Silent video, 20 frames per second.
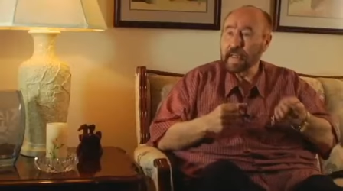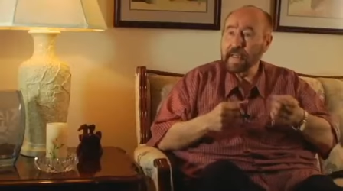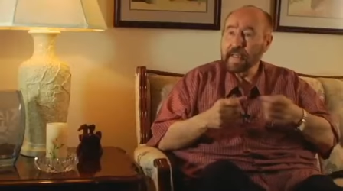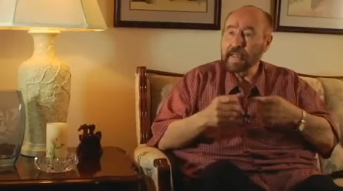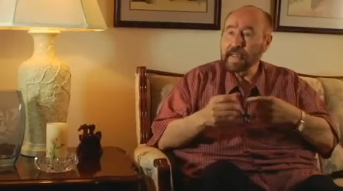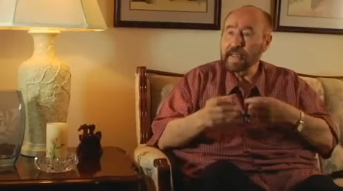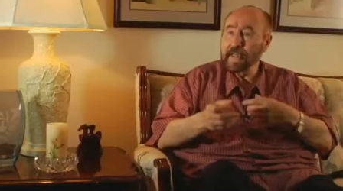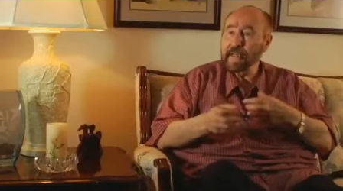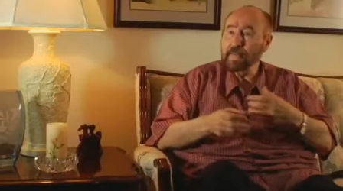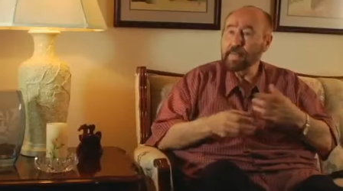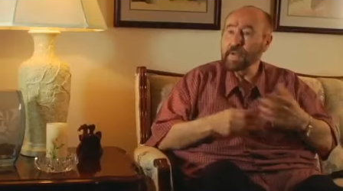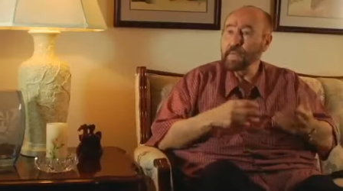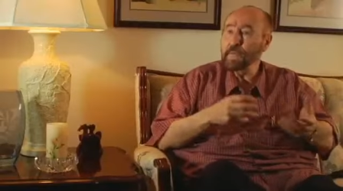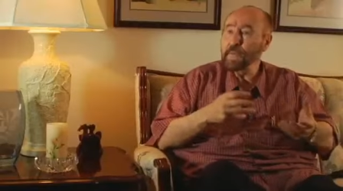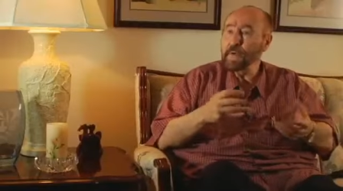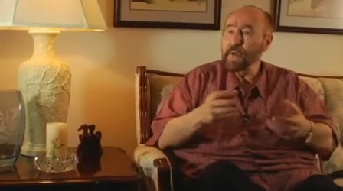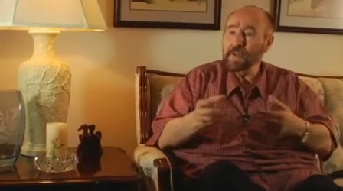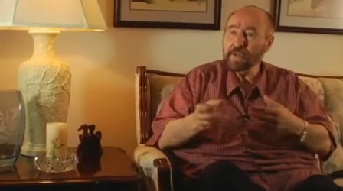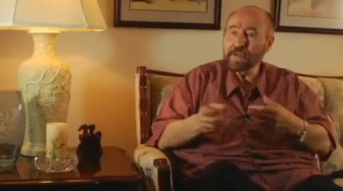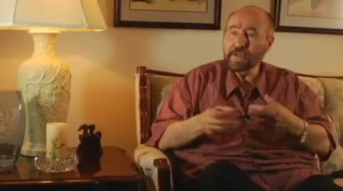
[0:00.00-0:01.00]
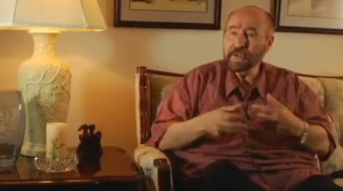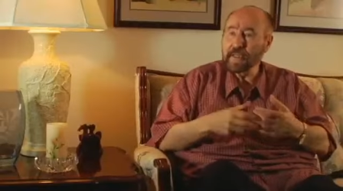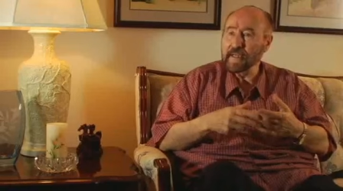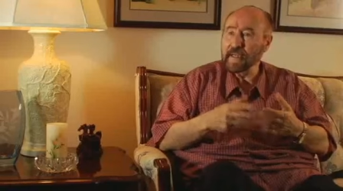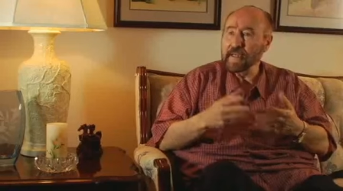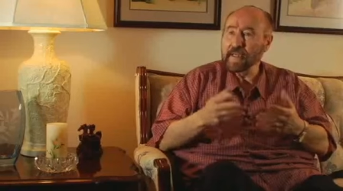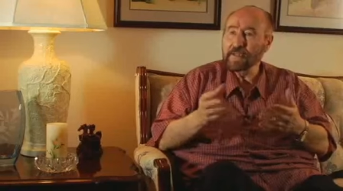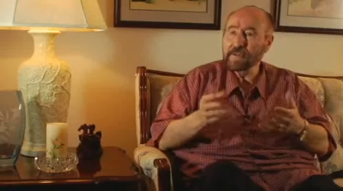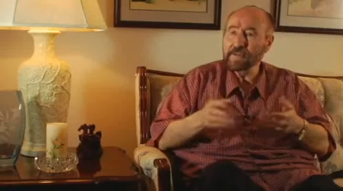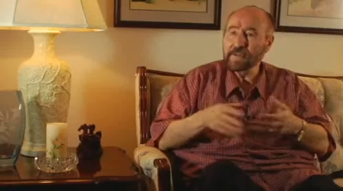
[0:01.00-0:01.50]
Anytime you pulse
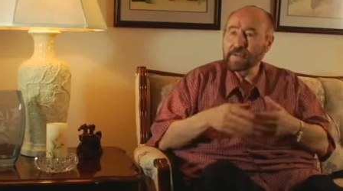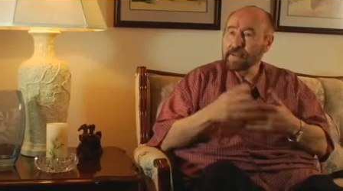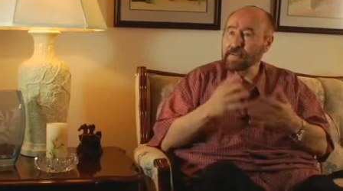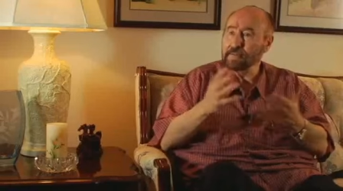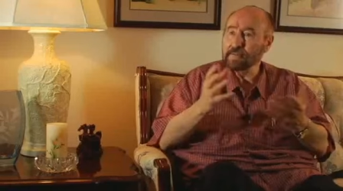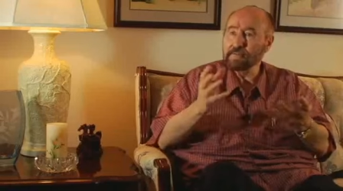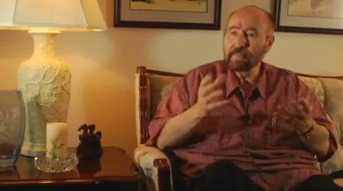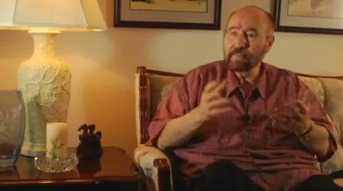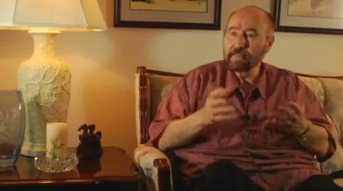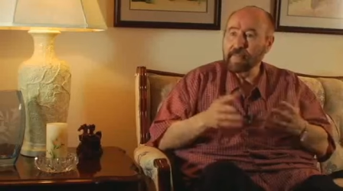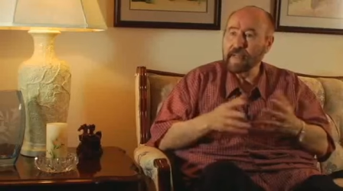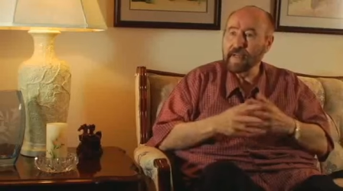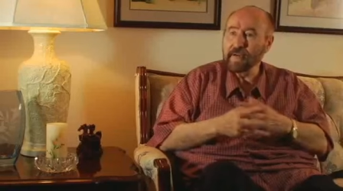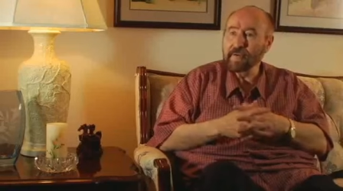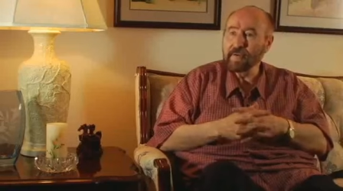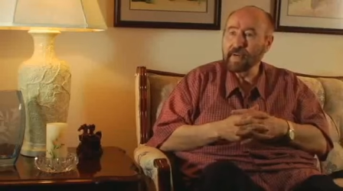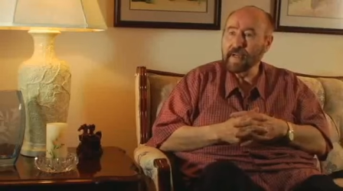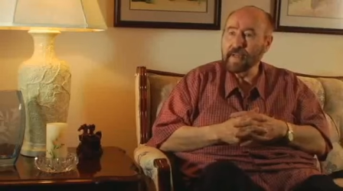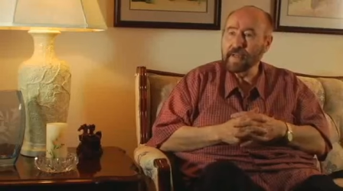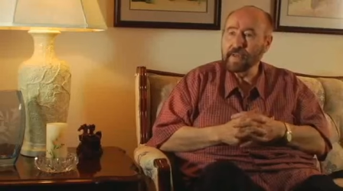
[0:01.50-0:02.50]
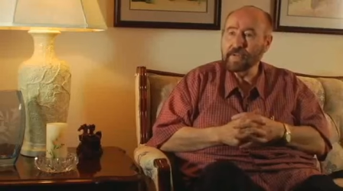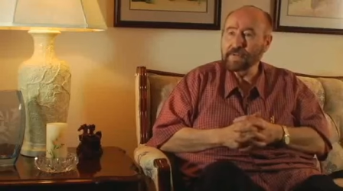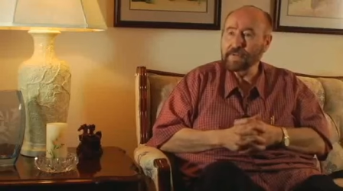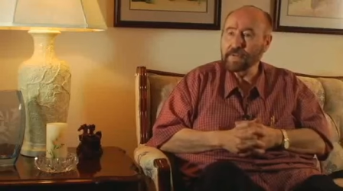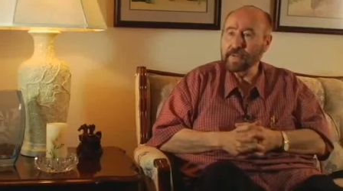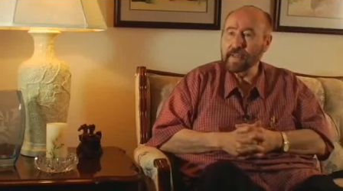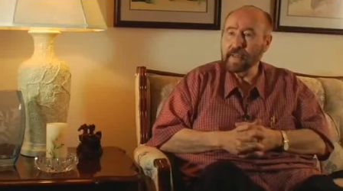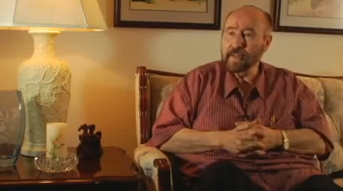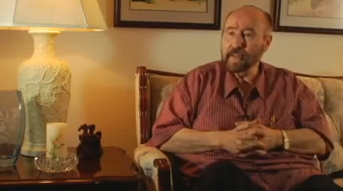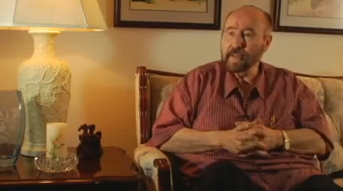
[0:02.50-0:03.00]
things or make gradients
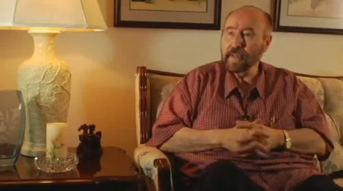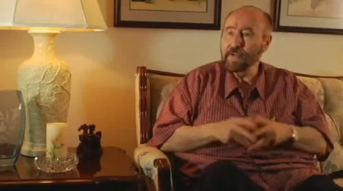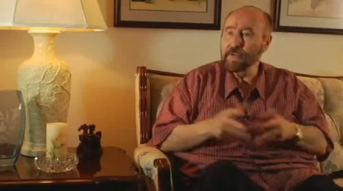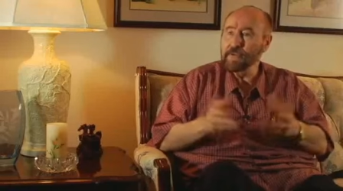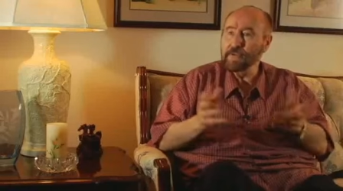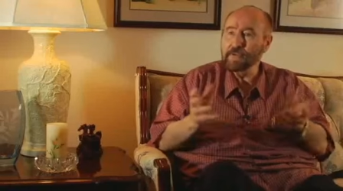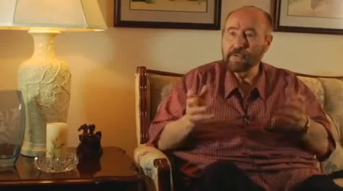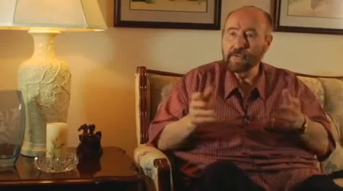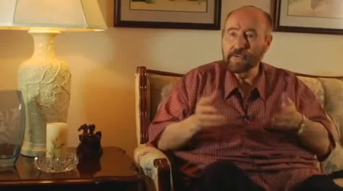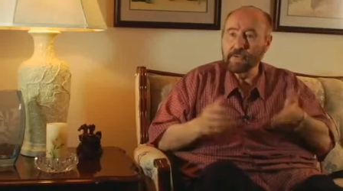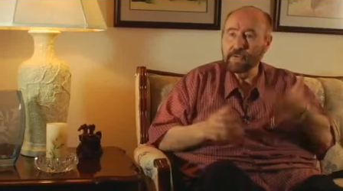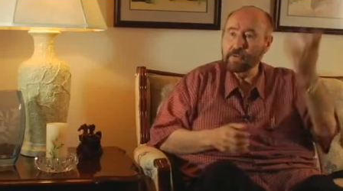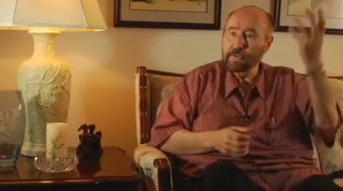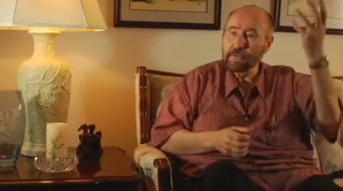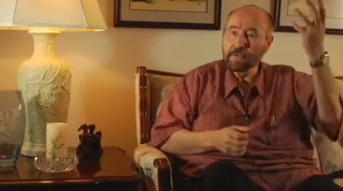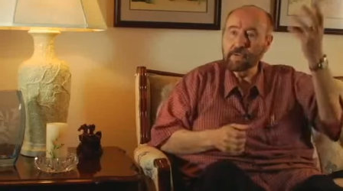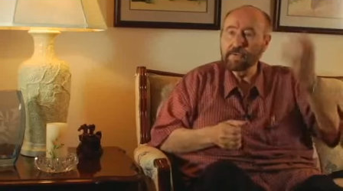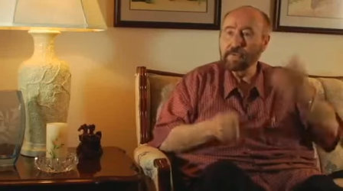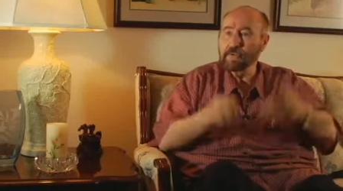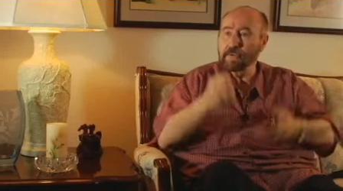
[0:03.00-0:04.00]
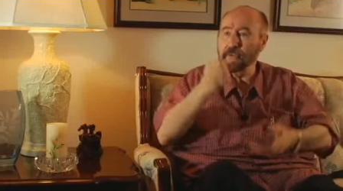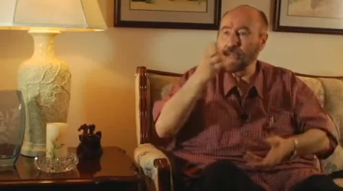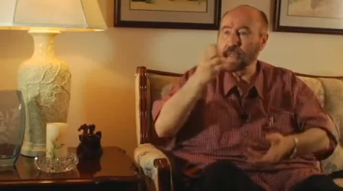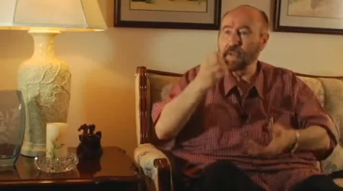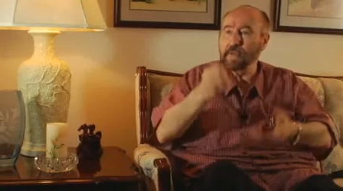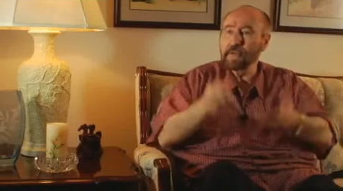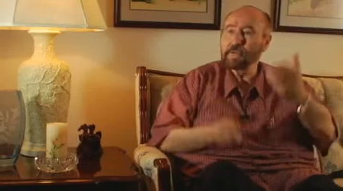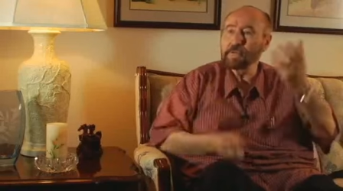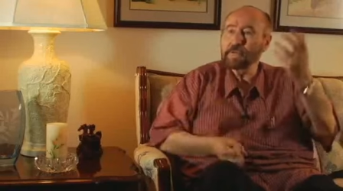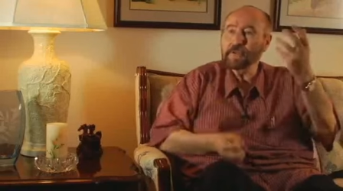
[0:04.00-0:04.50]
or anything, you create
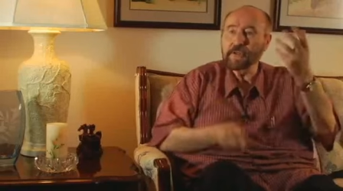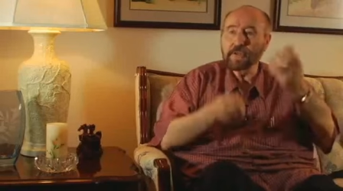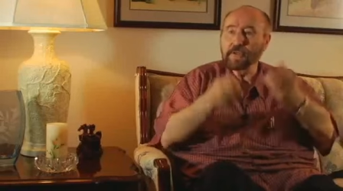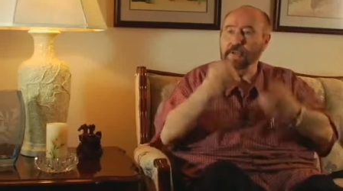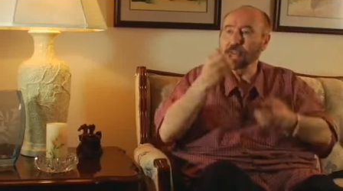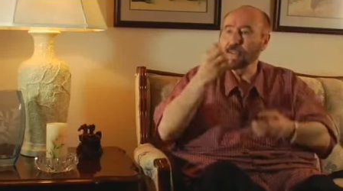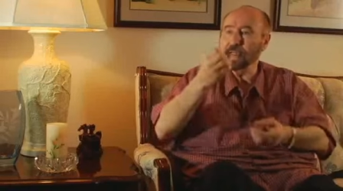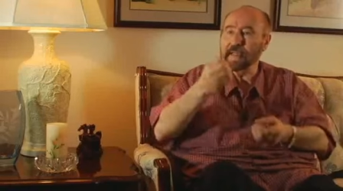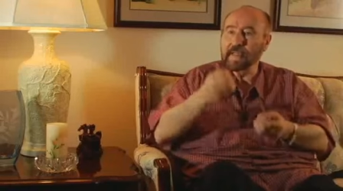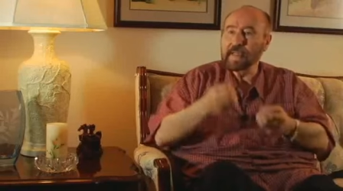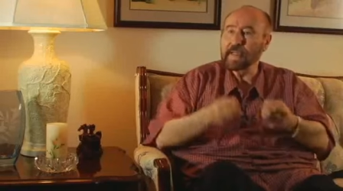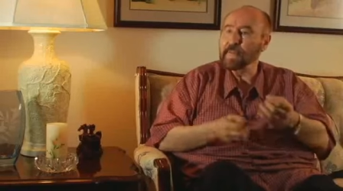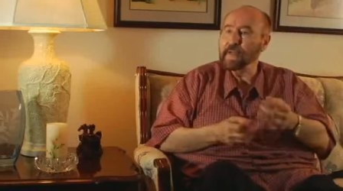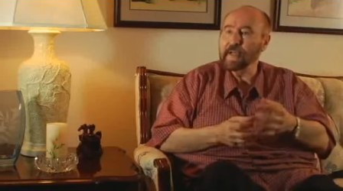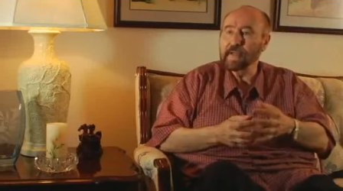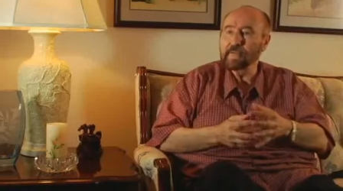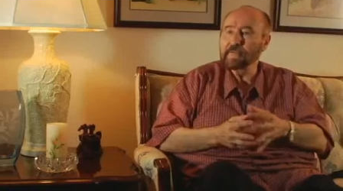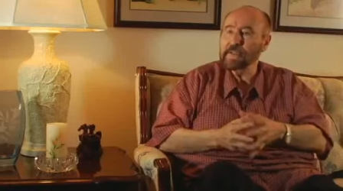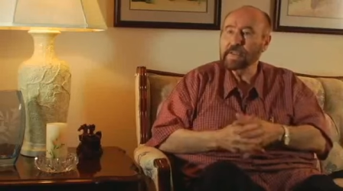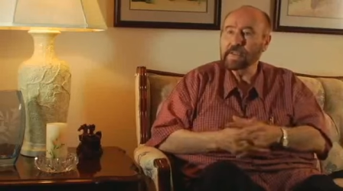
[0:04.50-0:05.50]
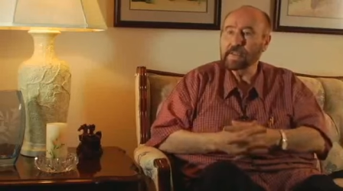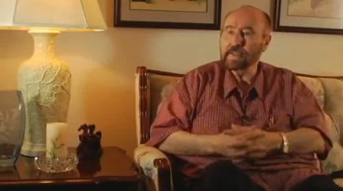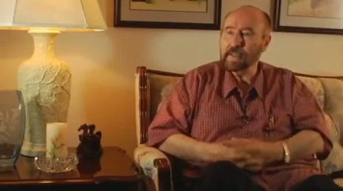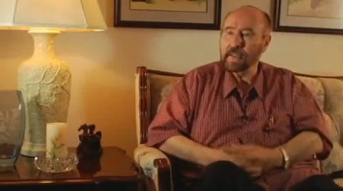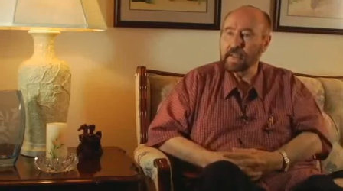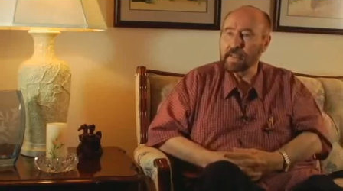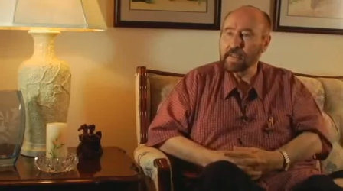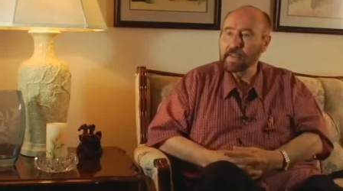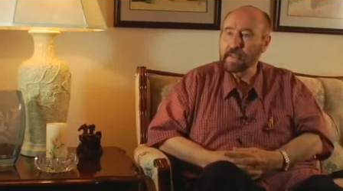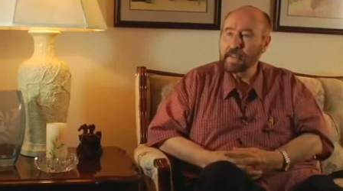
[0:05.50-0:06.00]
holes all the time in every
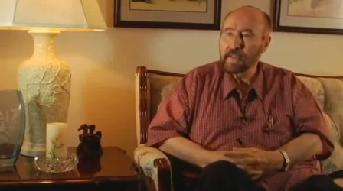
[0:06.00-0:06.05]
circuit.